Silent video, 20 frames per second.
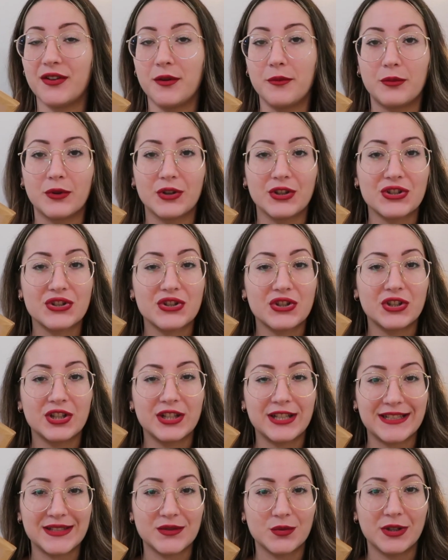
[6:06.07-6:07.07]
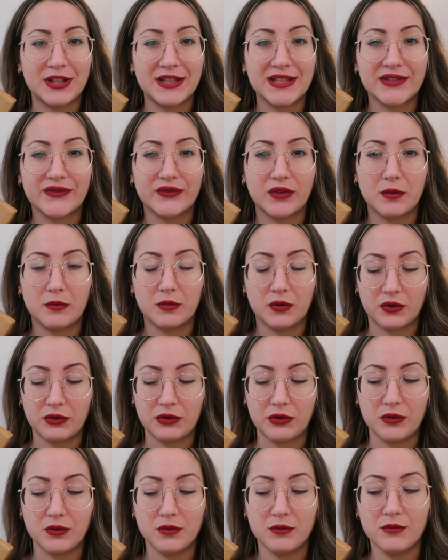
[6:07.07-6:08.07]
I'm pretty sure this one is from
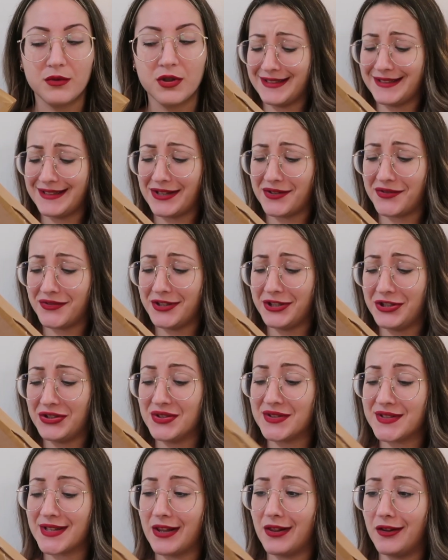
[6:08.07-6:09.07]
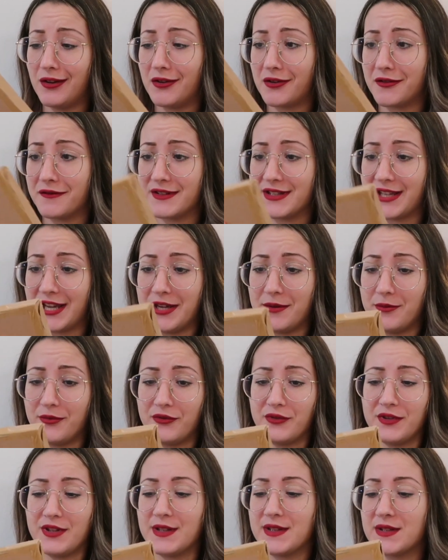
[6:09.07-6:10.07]
Grüum. They definitely use a lot of tape
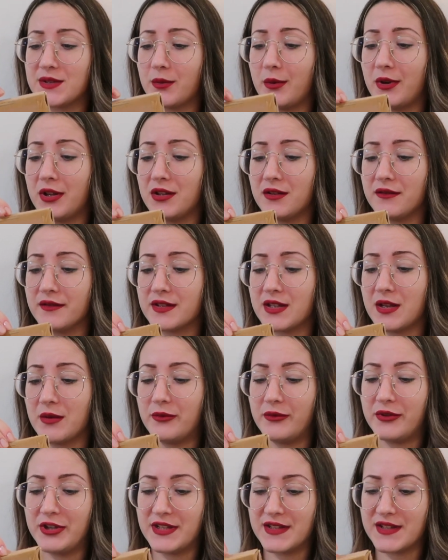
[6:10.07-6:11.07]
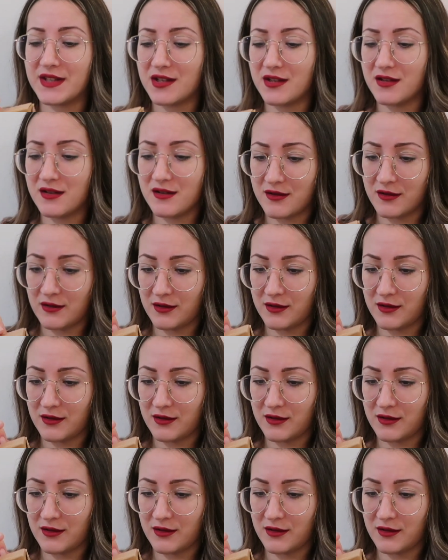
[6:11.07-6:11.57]
for this one for some reason.